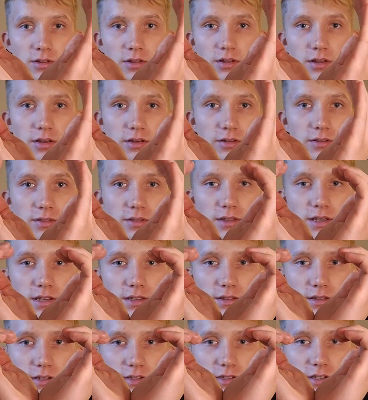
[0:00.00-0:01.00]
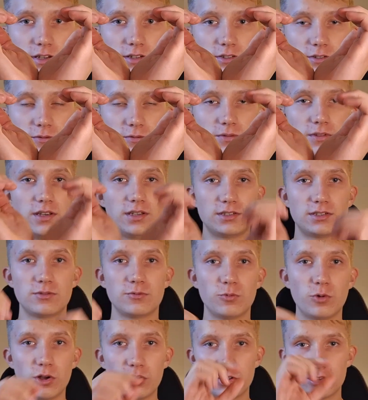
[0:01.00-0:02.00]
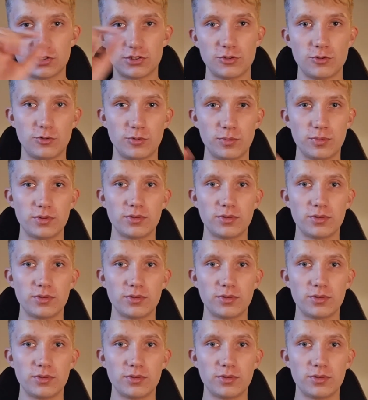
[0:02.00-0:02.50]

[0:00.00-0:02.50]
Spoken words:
Like the size of this one soup,